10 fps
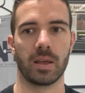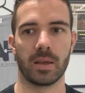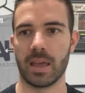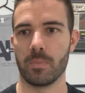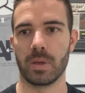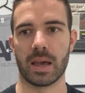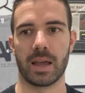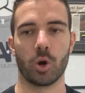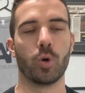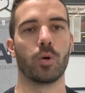
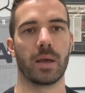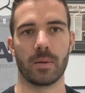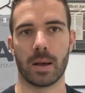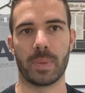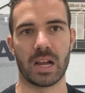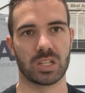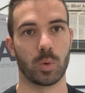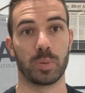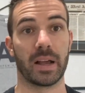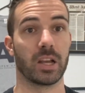NBA or
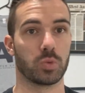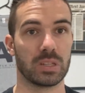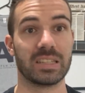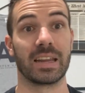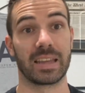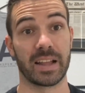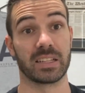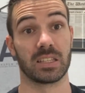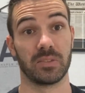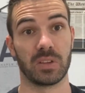basketball players were dead
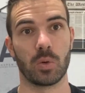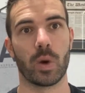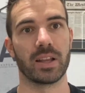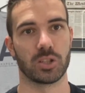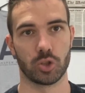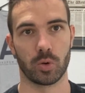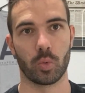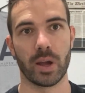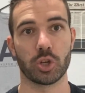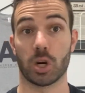against lifting weights and doing
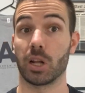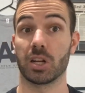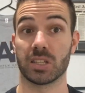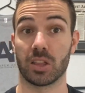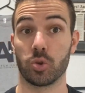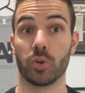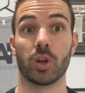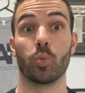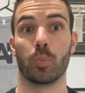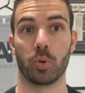weight training because they thought that
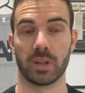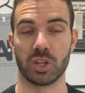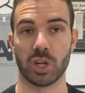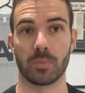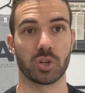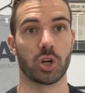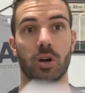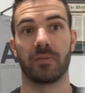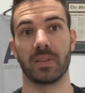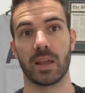it would put their jump shot
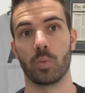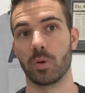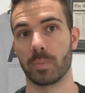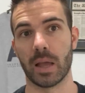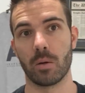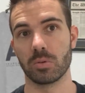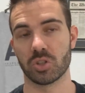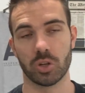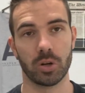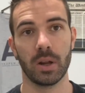off and they wouldn't be able
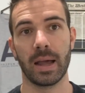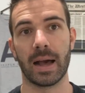to